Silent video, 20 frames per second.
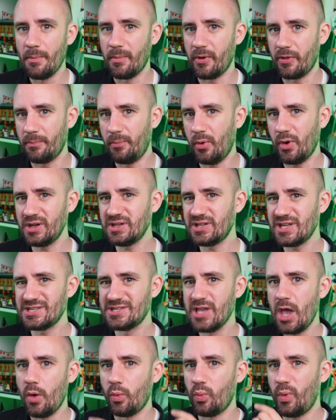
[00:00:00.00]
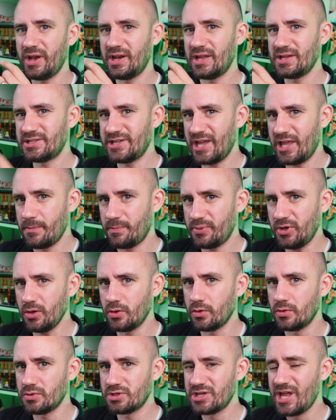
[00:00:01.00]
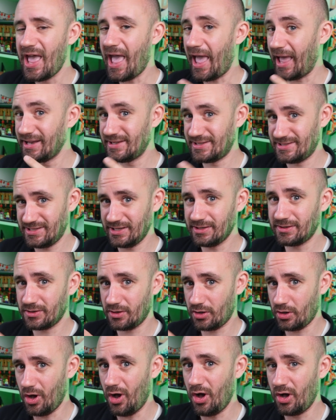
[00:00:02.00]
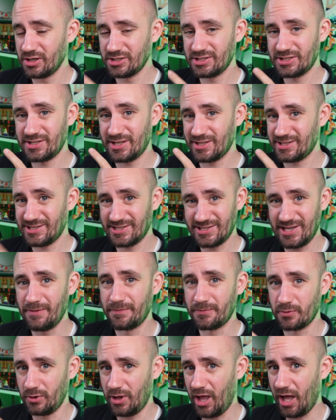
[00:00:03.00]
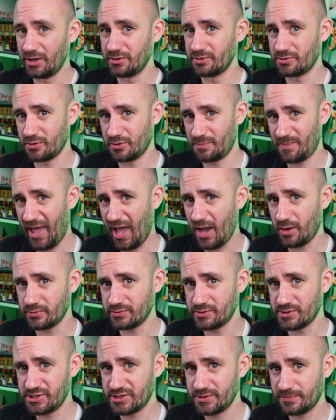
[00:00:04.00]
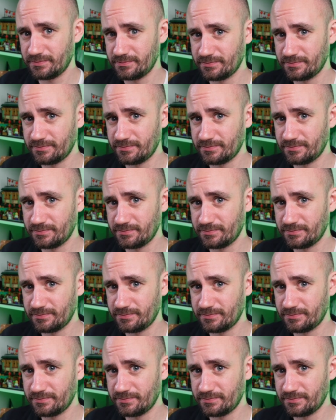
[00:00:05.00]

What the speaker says: But the point is, when it debuted, it didn't cost several £100s.